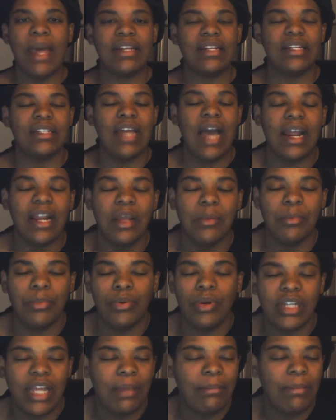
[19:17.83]
back to Donna and
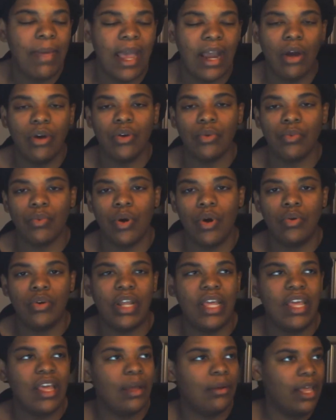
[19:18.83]
Brooke. They back on the
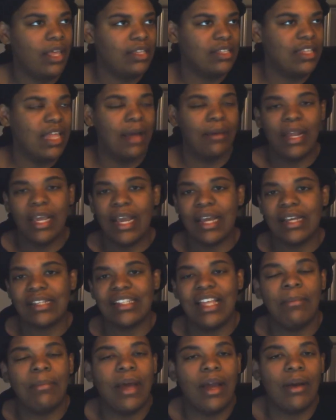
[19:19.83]
road. They got
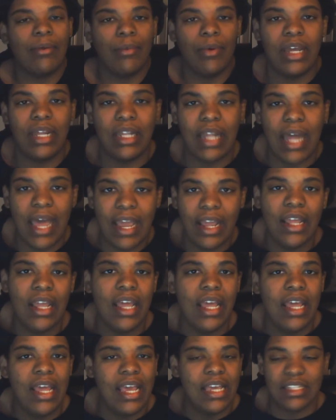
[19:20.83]
stopped by a red light.
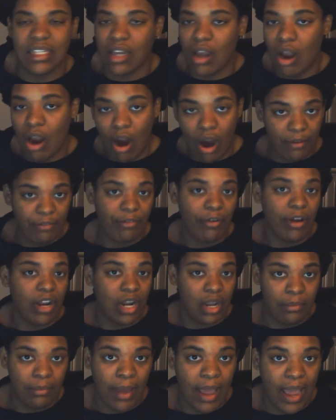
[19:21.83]
It's a car in
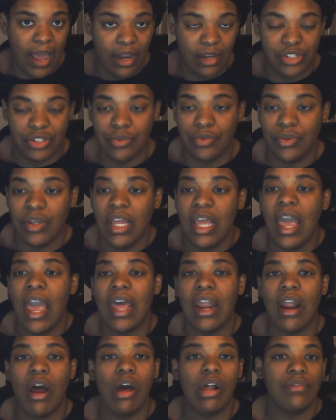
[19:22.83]
front of them, mind you.
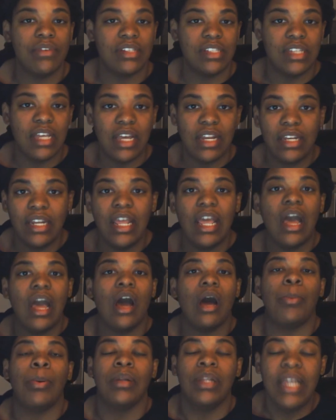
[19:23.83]
And all of a sudden,
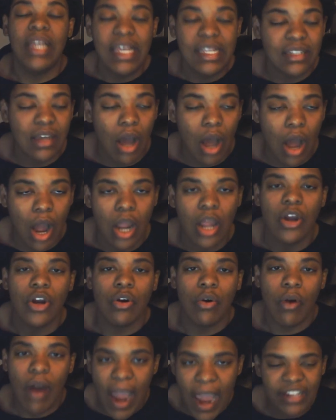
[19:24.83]
a police car
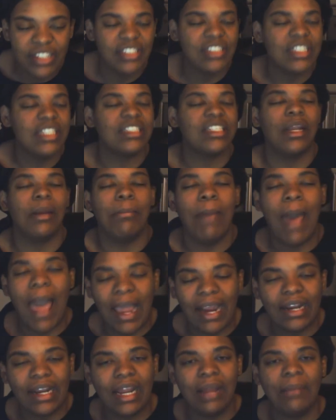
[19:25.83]
crashes into the
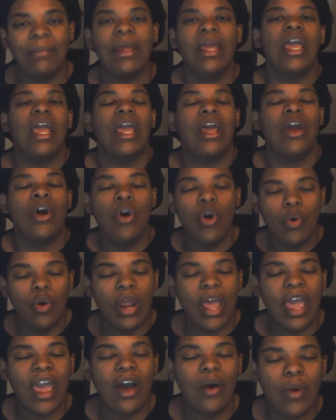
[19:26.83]
back of them. And
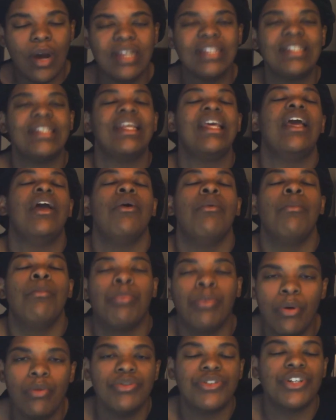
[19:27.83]
who the hell was it?
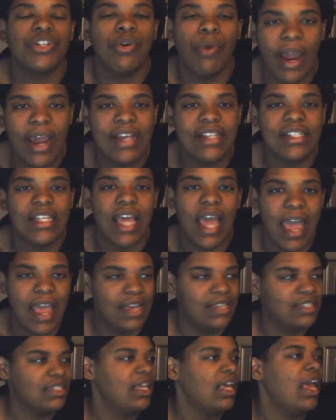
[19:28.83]
Bruce crazy
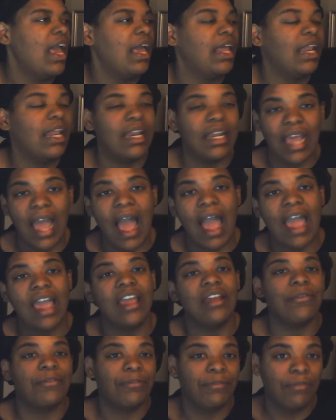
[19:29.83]
ass. And then the guy
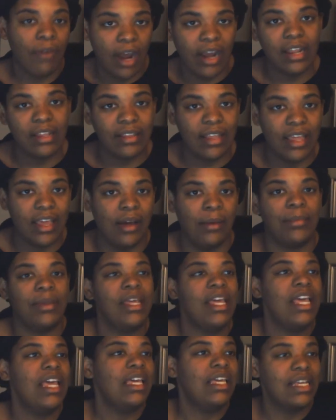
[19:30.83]
in front of them,
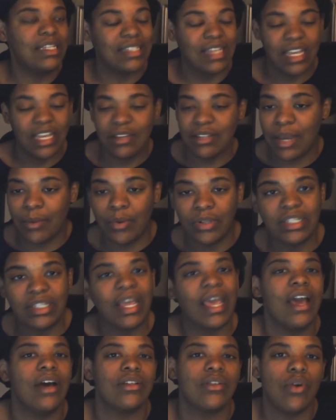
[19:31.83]
he gets out. He's like, what
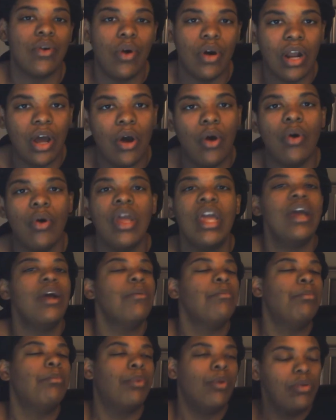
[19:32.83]
the hell is going on?
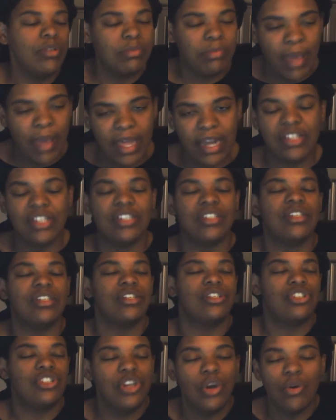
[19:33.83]
Bruce manages
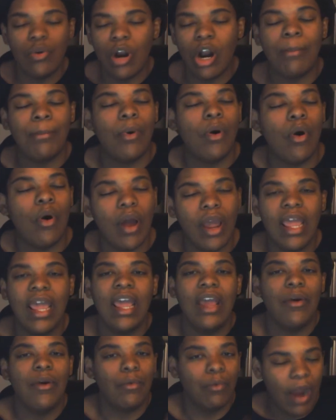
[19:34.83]
to shoot old boy
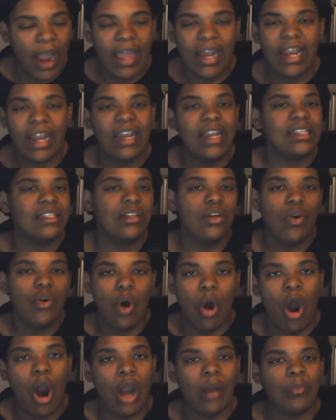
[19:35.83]
right in his
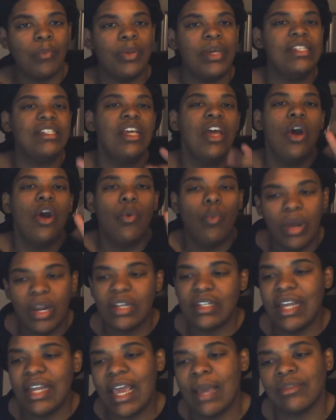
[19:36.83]
little heart piece
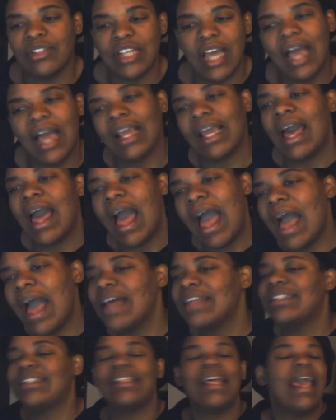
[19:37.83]
with a damn shotgun.
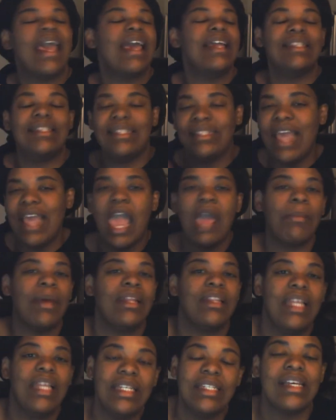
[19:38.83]
I said, damn
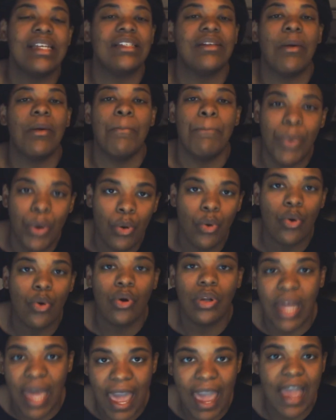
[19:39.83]
it, this is some
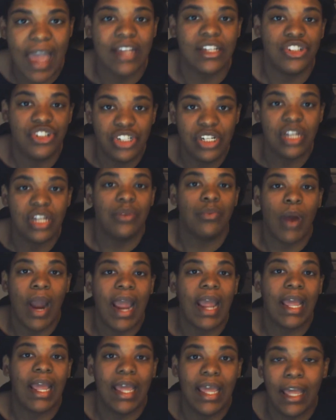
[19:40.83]
bull ass shit
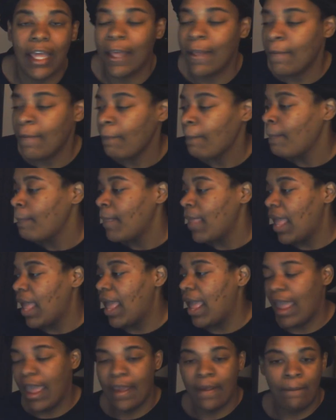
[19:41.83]
right here.
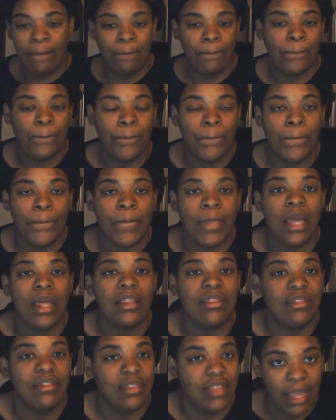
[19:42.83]
And
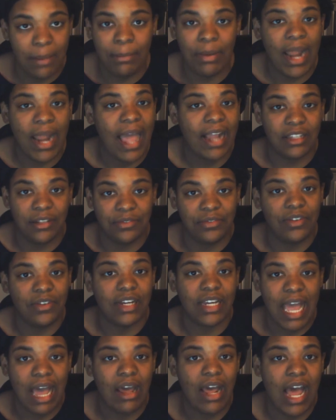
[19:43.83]
they black the
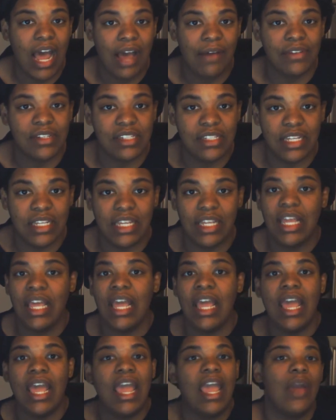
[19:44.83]
fuck out, obviously.
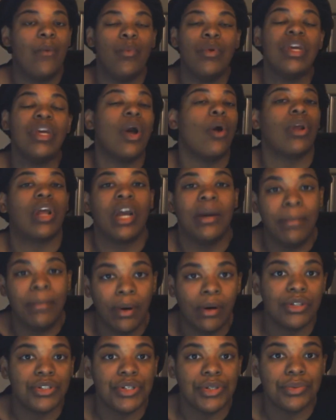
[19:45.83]
And we go to
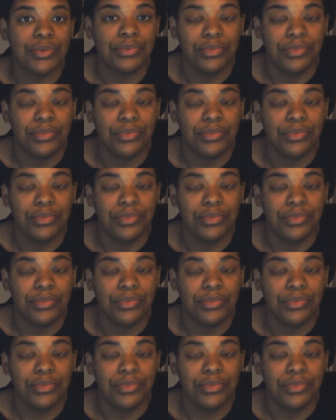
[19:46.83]
commercial.